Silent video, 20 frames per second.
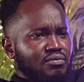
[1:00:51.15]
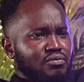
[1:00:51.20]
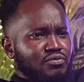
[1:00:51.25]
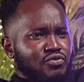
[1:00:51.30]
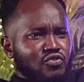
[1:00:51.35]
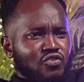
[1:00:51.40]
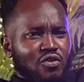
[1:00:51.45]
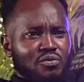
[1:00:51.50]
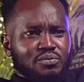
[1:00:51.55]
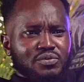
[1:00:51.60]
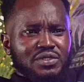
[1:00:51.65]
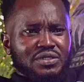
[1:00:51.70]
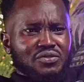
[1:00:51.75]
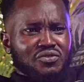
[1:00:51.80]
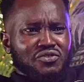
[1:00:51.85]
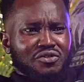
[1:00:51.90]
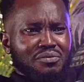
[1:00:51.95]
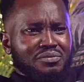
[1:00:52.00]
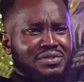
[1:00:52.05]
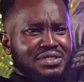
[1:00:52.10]
something
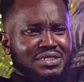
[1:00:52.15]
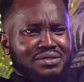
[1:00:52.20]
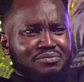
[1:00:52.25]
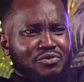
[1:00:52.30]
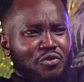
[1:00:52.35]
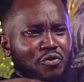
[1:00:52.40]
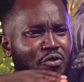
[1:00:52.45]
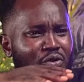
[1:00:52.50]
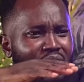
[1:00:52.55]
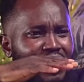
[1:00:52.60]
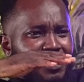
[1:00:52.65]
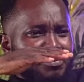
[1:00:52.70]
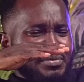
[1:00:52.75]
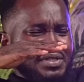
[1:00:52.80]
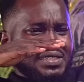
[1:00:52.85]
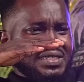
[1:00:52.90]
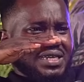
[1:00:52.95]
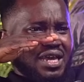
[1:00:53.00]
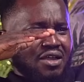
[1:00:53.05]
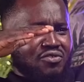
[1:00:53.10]
me
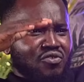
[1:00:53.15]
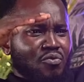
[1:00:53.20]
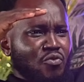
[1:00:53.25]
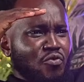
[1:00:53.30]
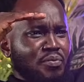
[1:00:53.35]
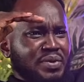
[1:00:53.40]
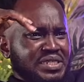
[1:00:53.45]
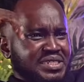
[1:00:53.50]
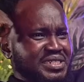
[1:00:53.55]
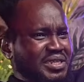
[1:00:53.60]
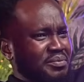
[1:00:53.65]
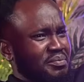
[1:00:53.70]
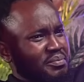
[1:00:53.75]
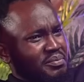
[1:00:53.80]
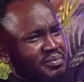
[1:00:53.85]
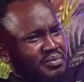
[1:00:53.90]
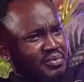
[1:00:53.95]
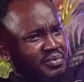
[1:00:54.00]
see can almost be cheap.